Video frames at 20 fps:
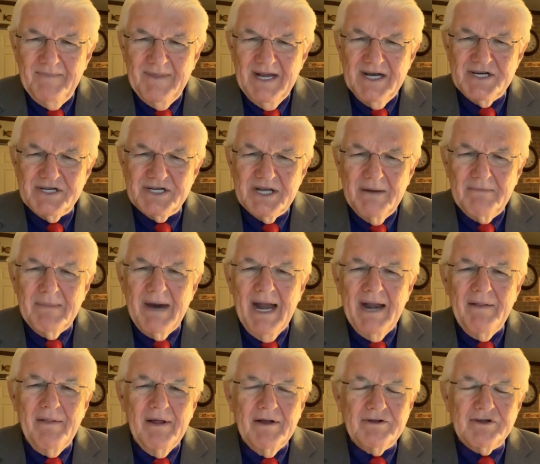There's
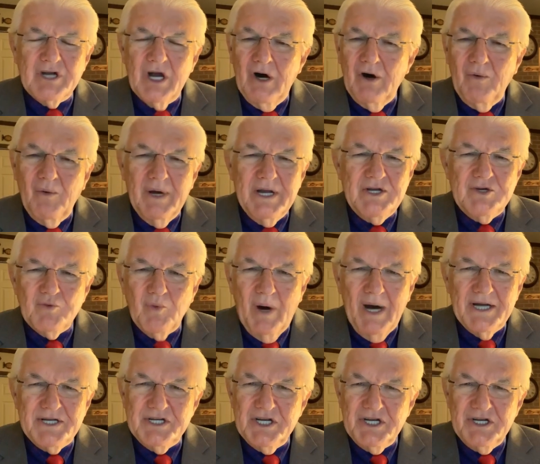somebody that's always
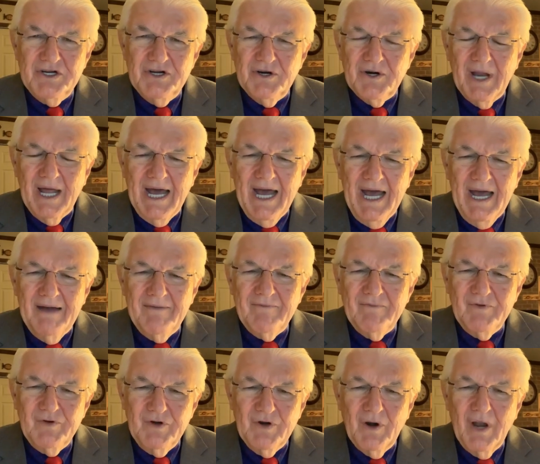watching your life.
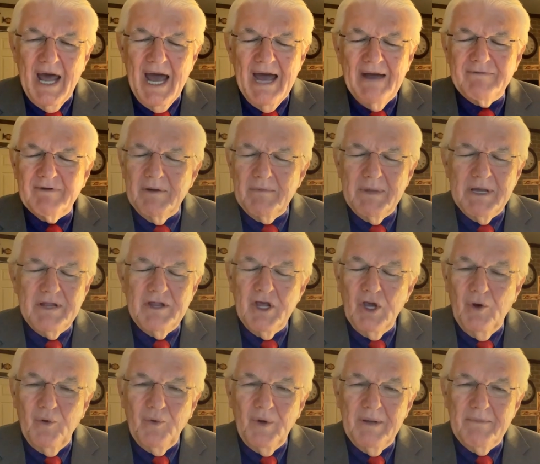Your life could be
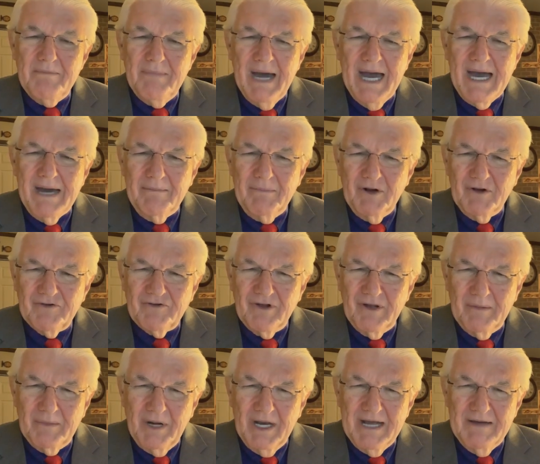the only Bible
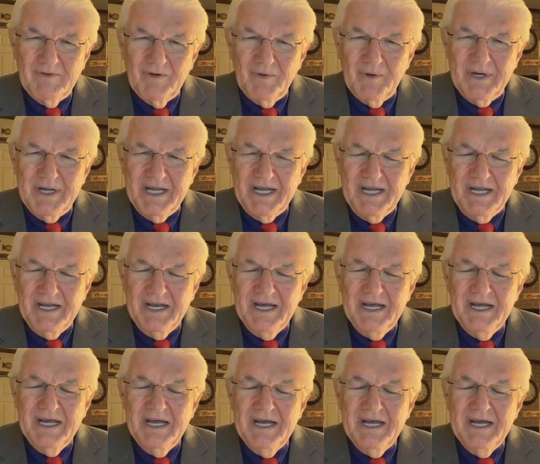some will ever read.